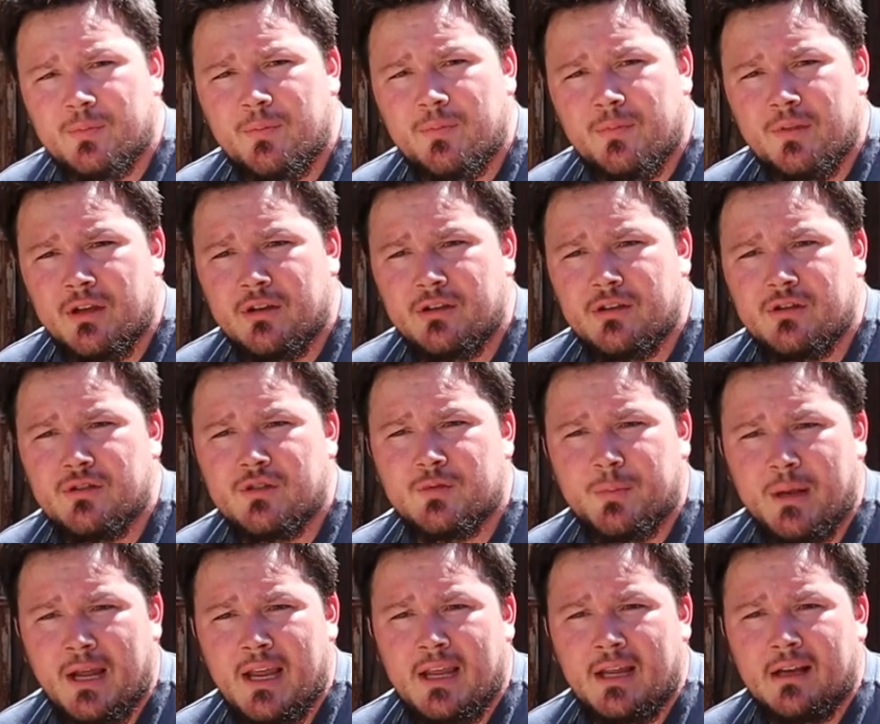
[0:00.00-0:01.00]
uh, you know,
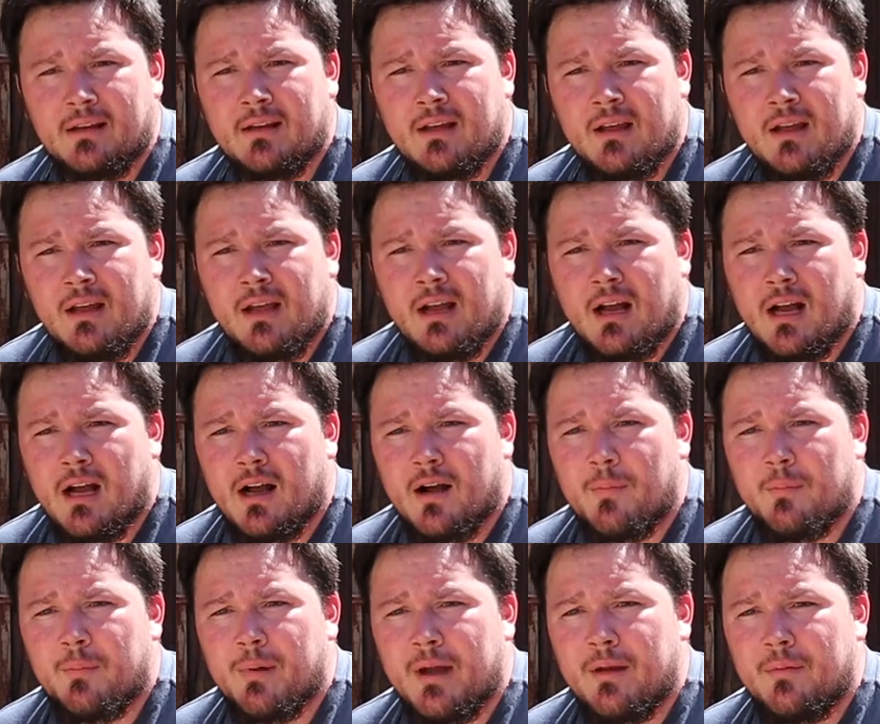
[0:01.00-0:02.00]
they're leaving paint
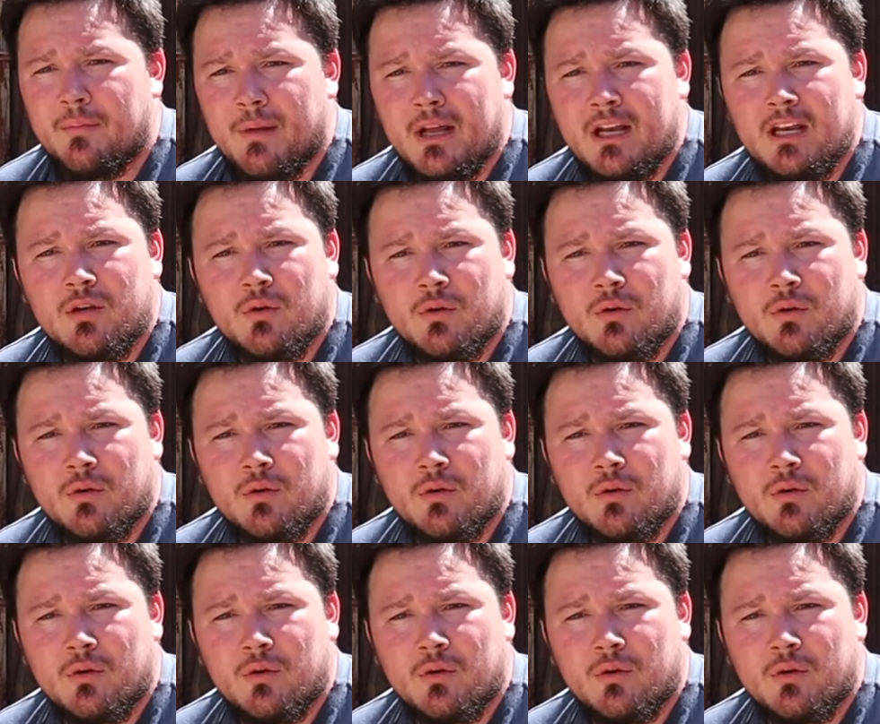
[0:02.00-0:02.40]
shavings